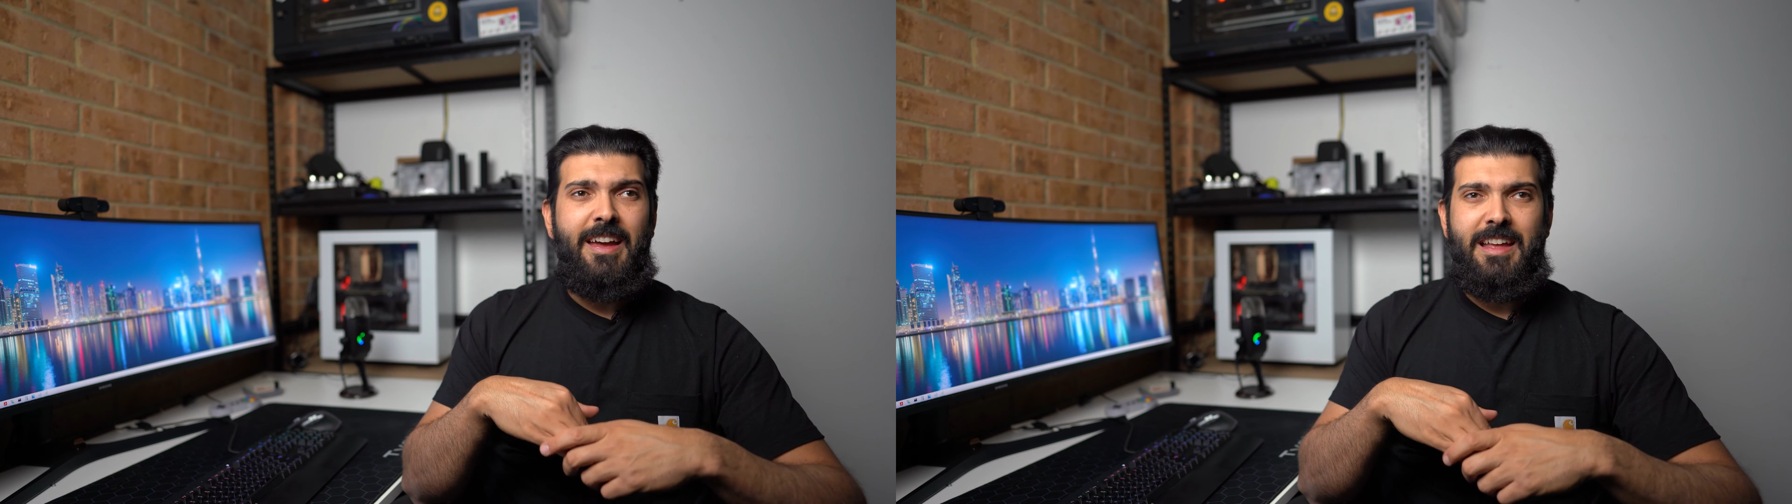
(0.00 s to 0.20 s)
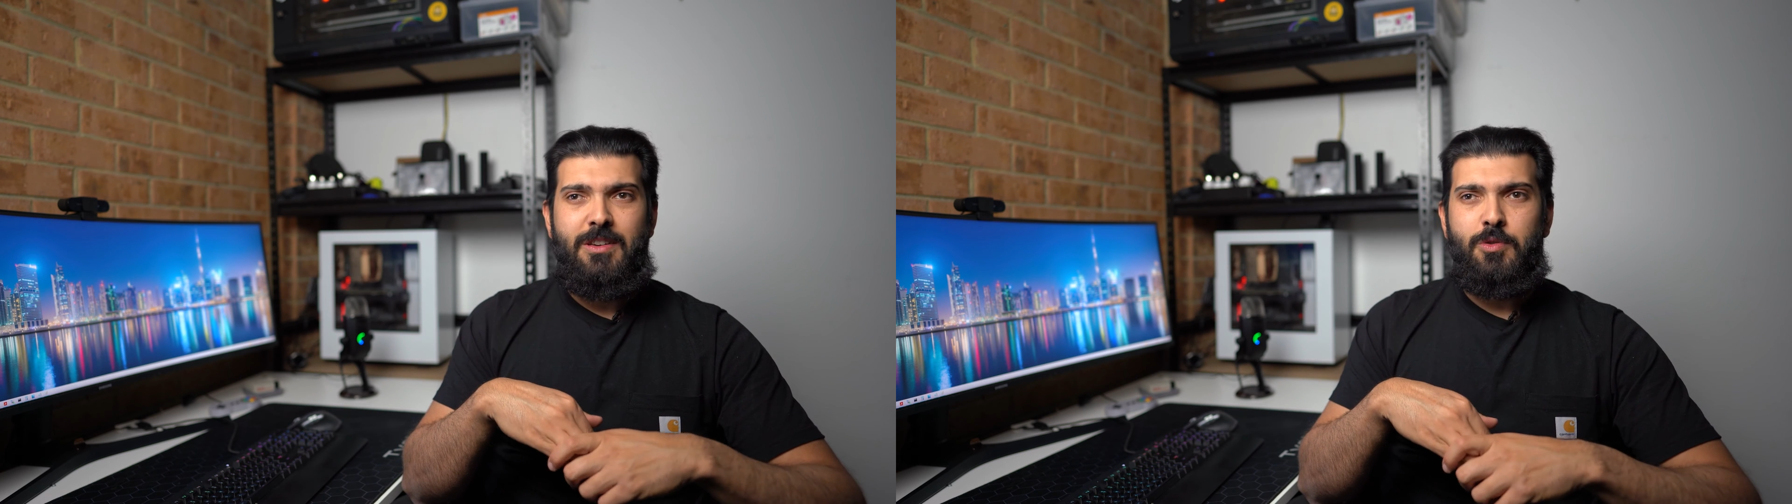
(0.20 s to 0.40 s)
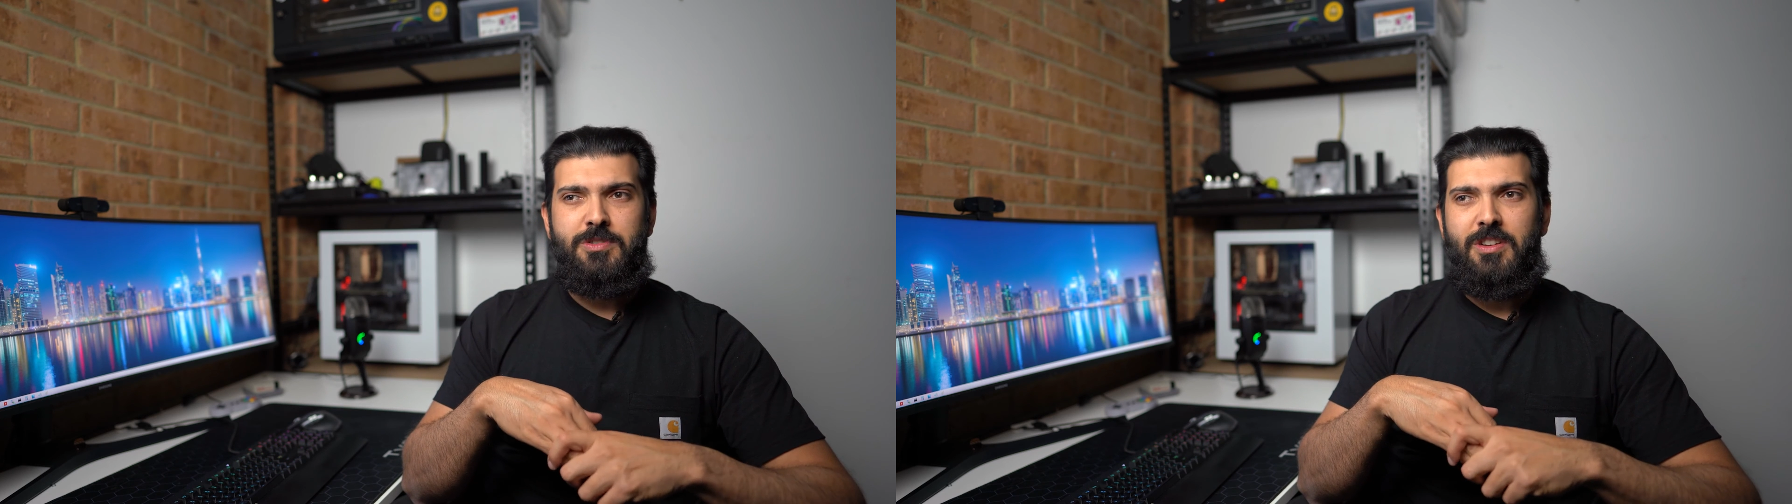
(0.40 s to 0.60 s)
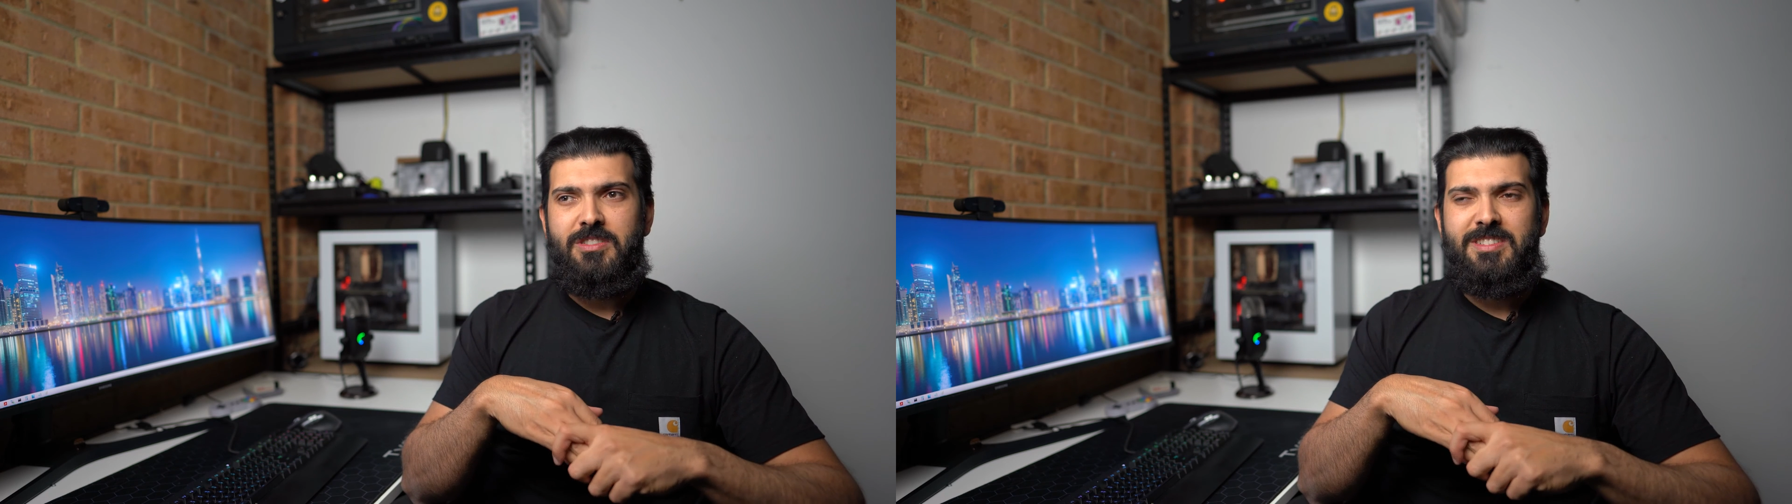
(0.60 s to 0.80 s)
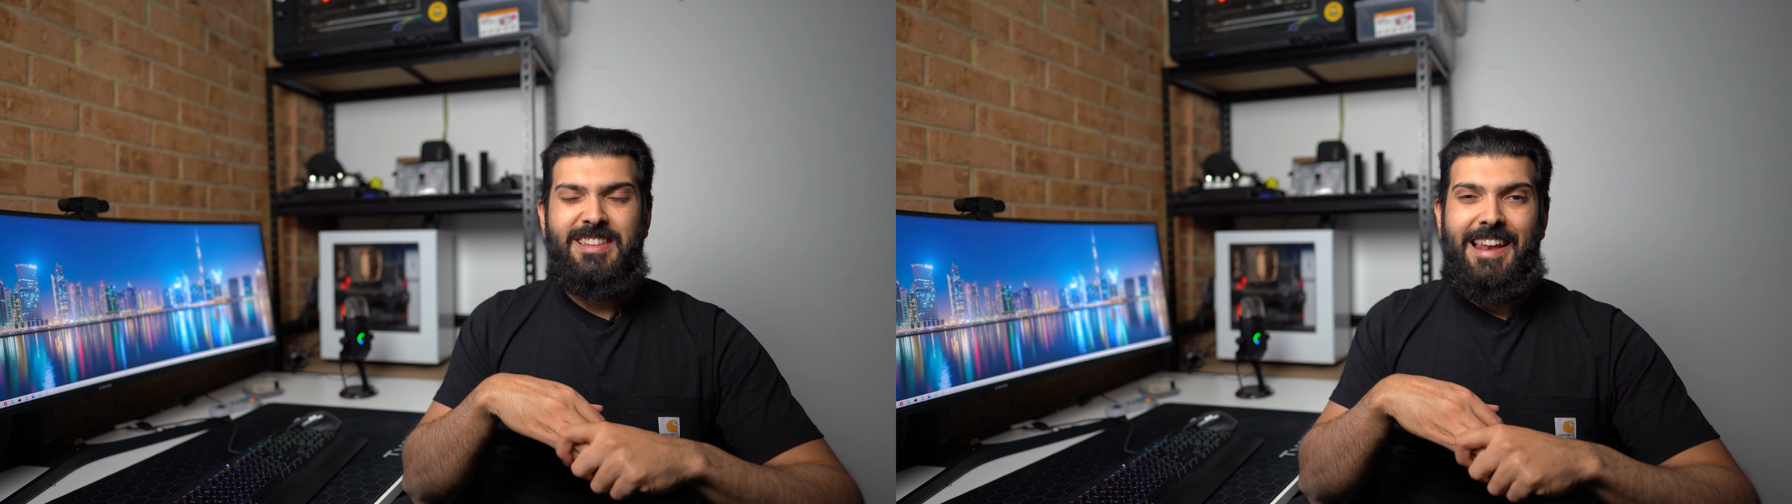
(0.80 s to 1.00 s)
and also
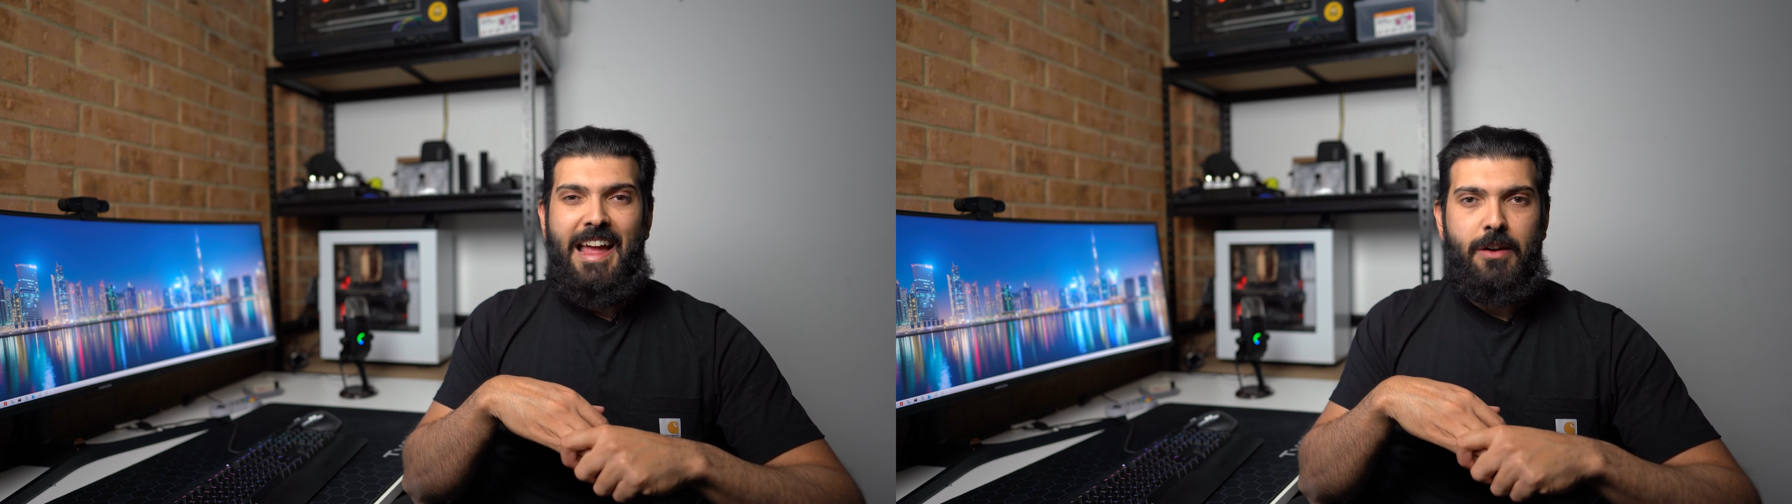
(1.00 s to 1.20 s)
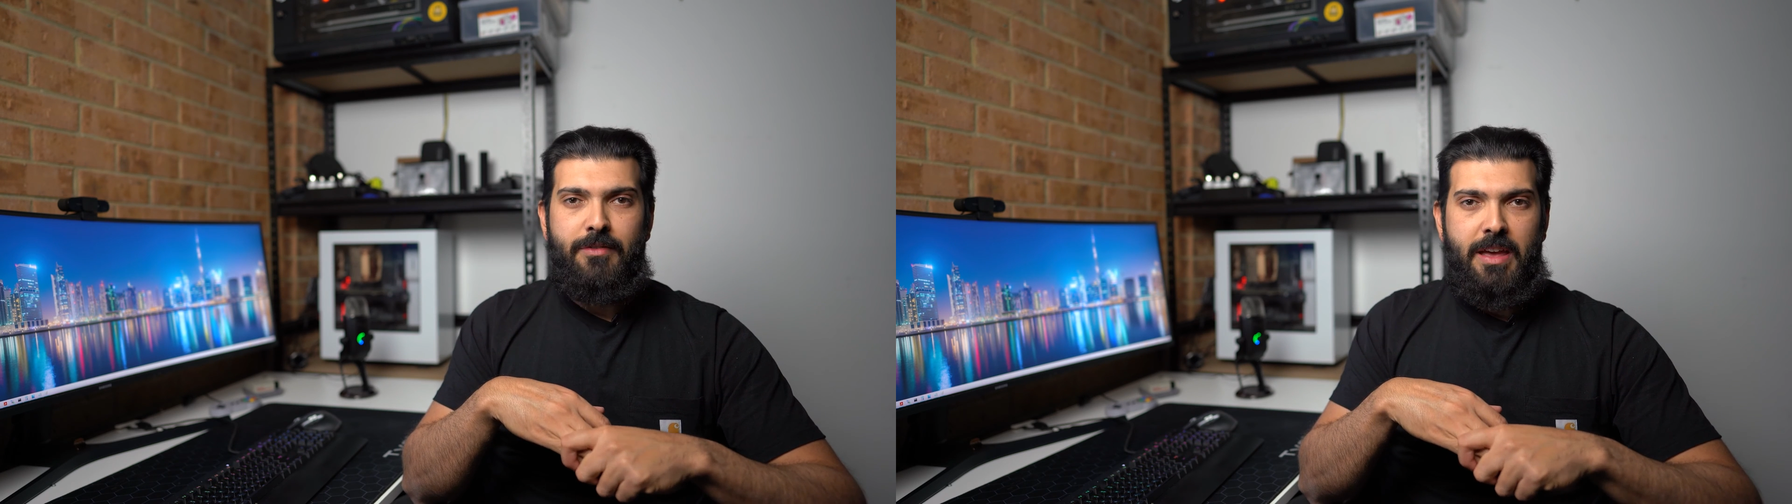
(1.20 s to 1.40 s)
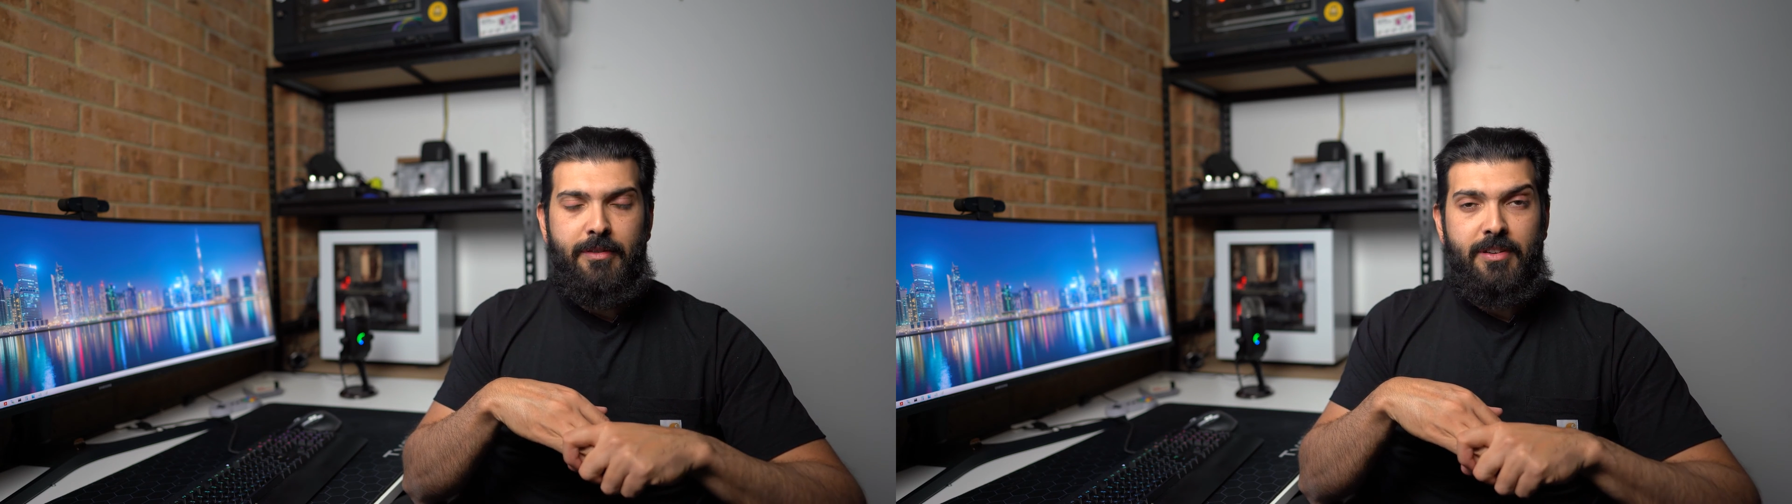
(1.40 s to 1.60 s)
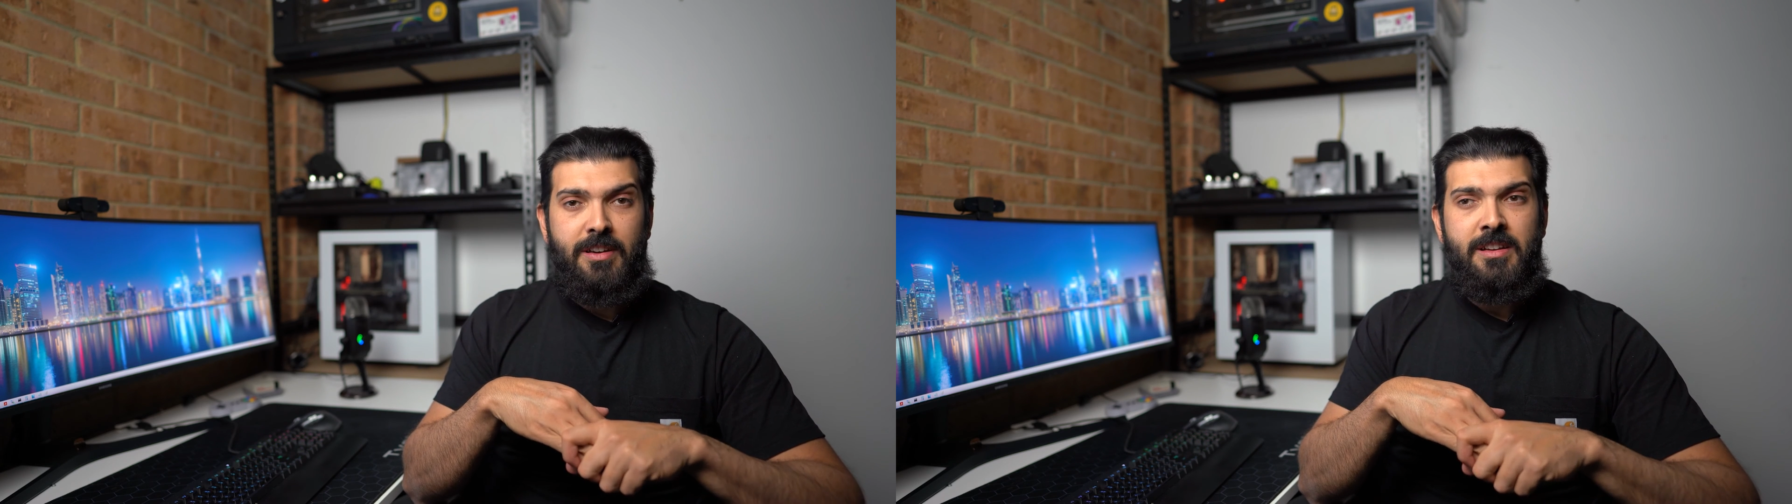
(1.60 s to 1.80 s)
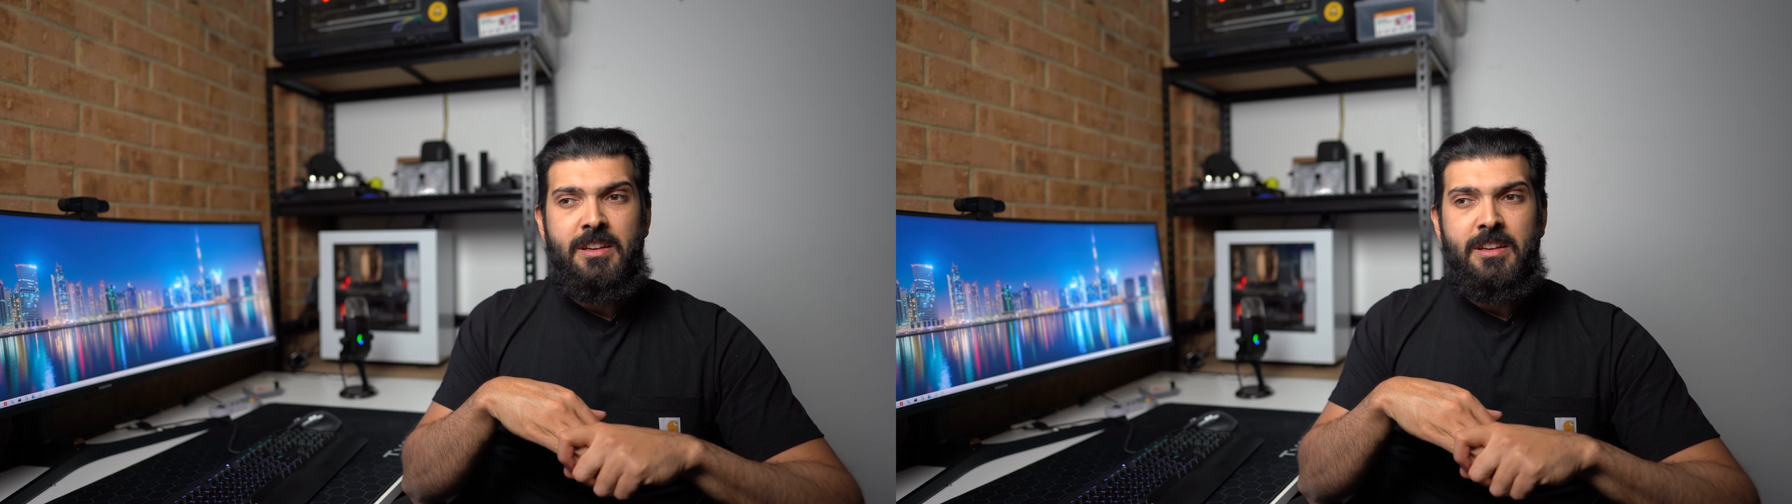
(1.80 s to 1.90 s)
just a lack of effort.